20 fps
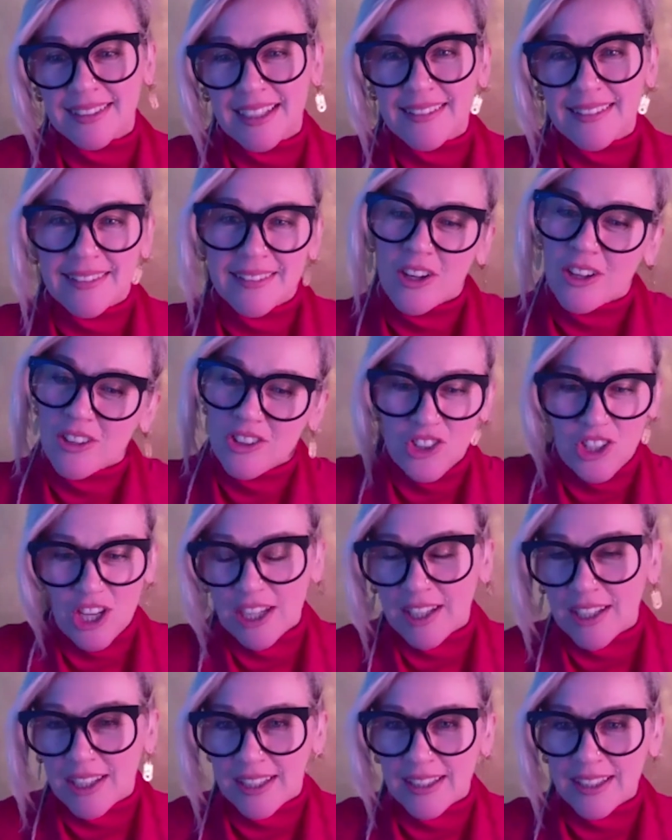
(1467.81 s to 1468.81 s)
It's not
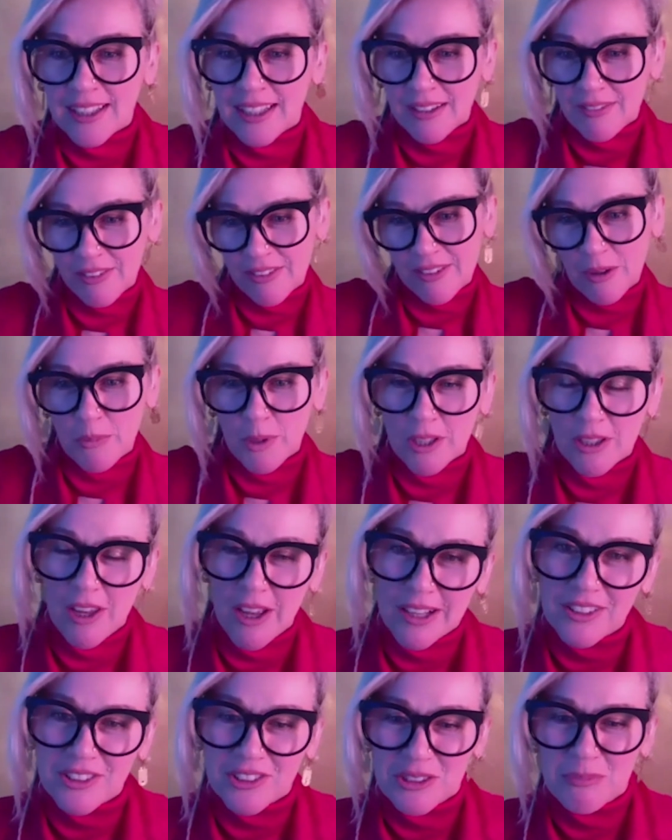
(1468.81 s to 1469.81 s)
checking if someone
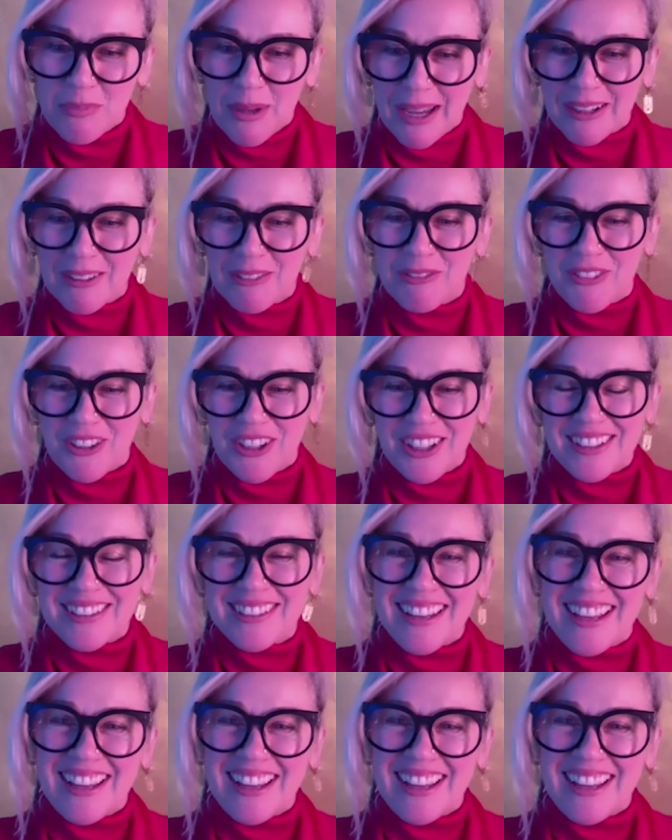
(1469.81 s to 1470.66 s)
likes you back first.